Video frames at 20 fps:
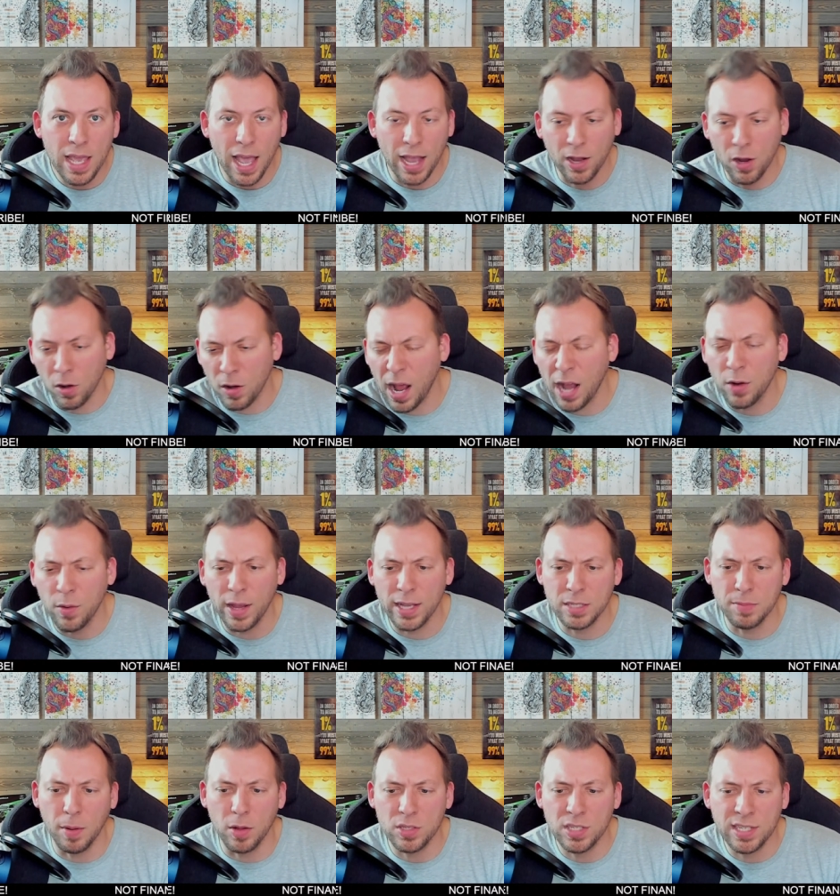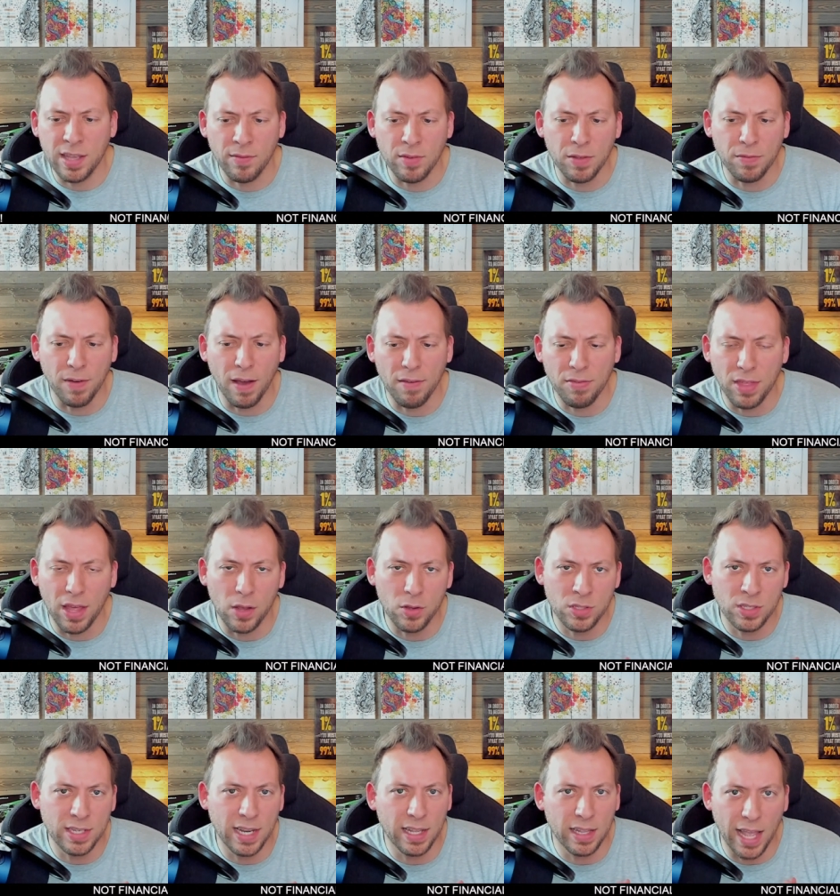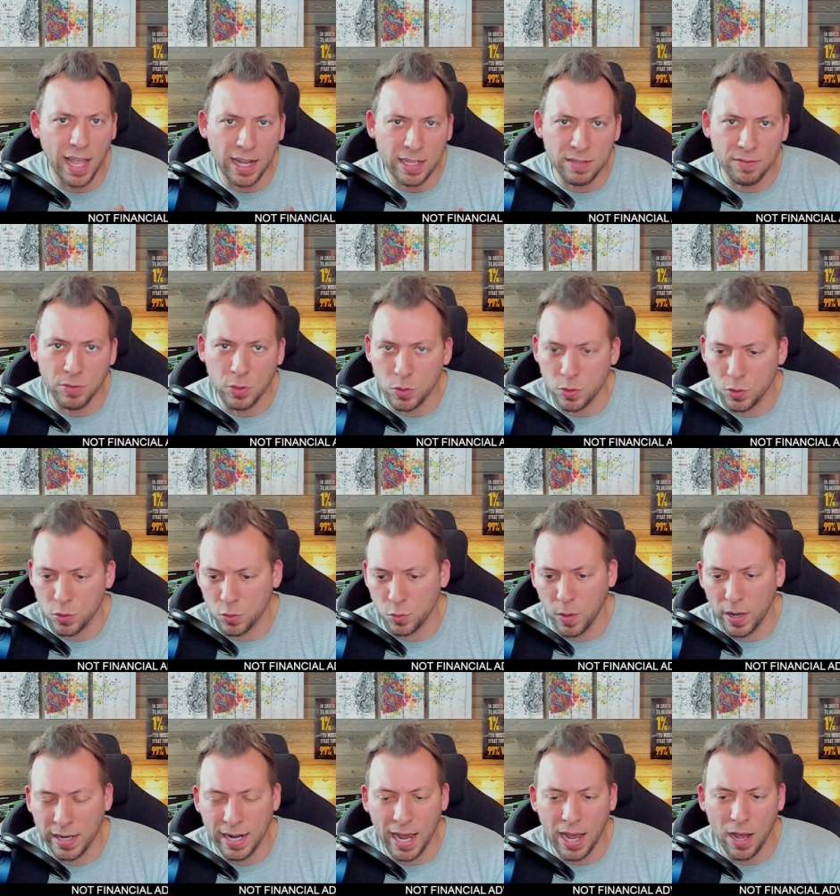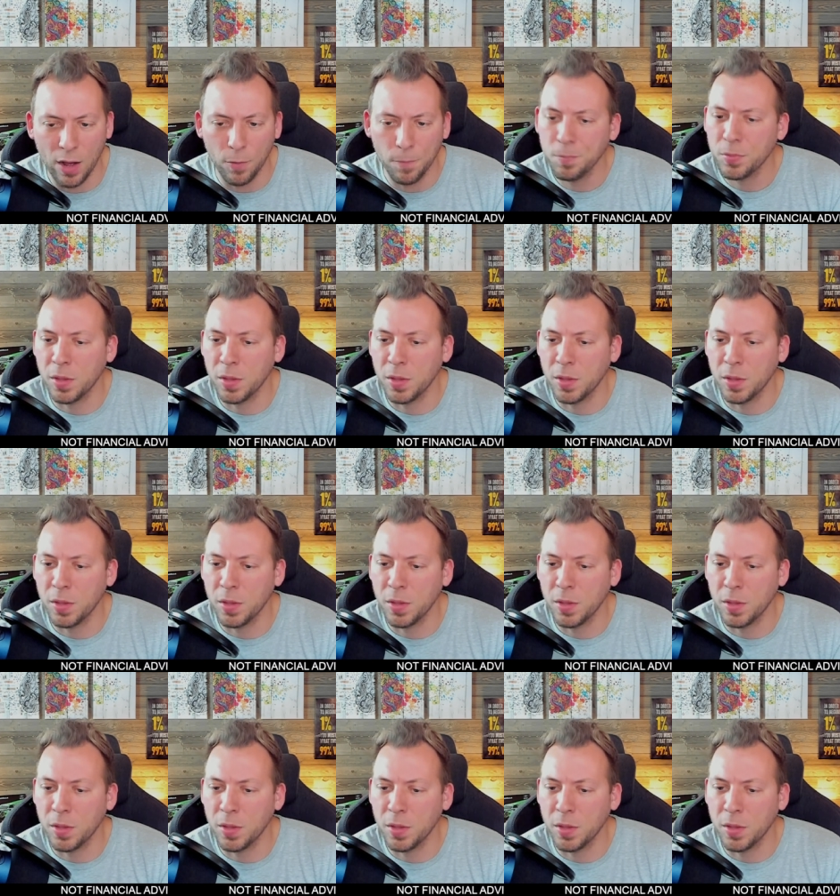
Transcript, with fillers: and Cardano has about 75,000 daily active users right now.